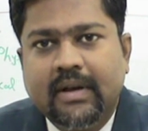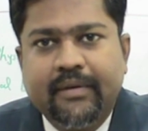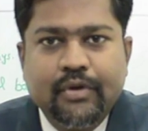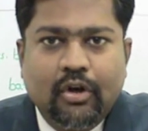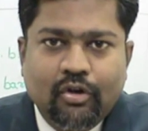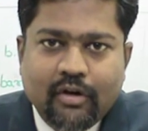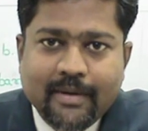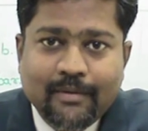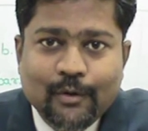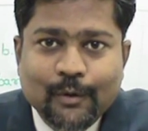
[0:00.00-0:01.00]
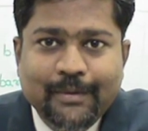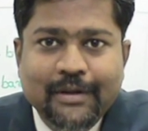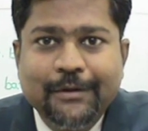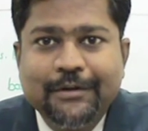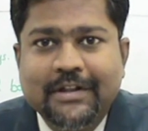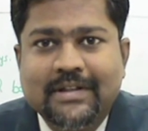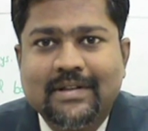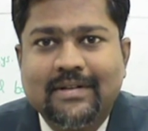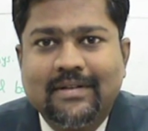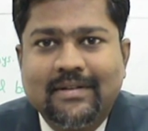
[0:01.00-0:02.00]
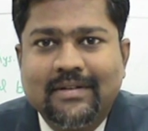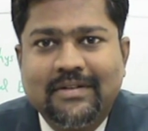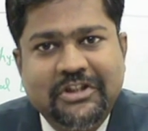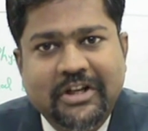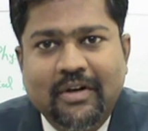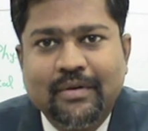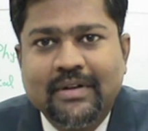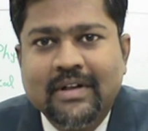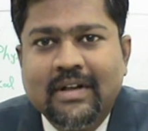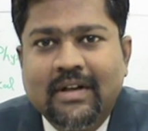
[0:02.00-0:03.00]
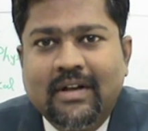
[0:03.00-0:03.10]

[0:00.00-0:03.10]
If you are not able to believe, just check out